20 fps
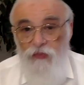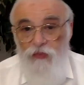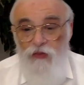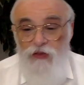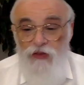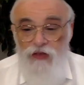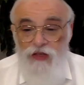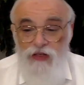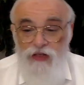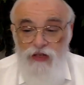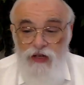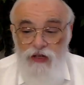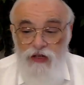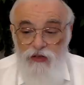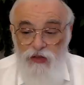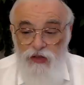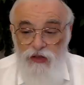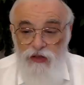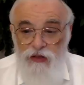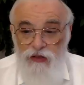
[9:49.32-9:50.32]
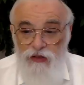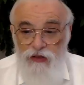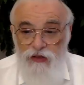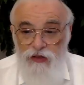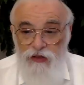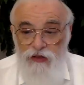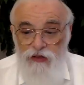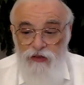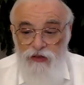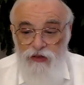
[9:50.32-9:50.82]
That's the second one.
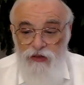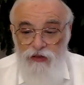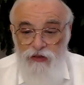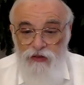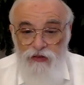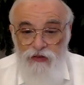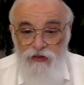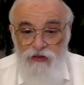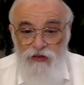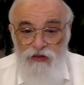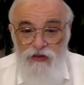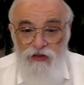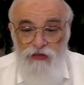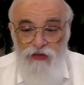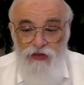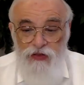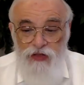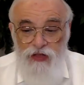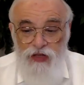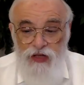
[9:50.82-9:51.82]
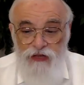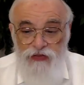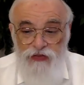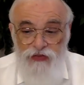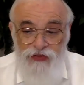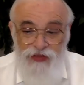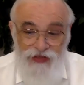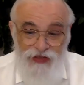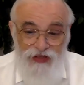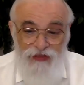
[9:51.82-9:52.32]
And this is the first half
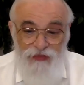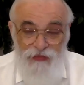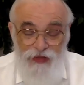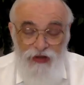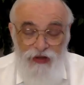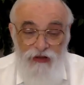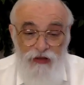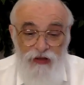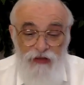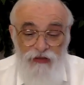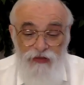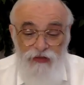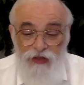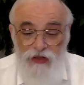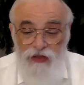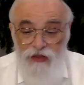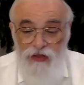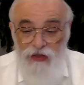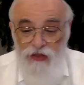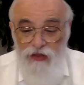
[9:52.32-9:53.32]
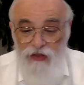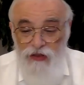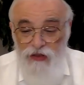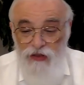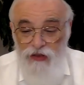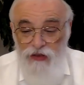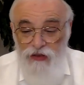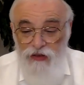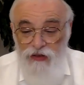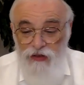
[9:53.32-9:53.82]
of the second paragraph.
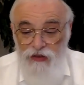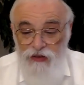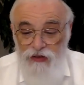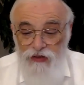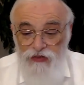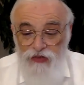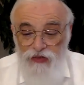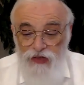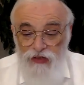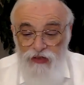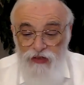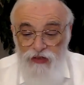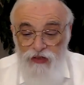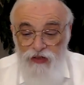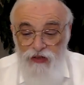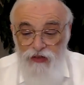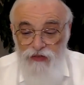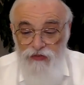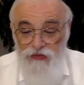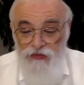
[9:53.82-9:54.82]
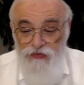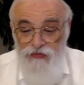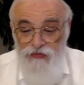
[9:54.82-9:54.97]
You find it there?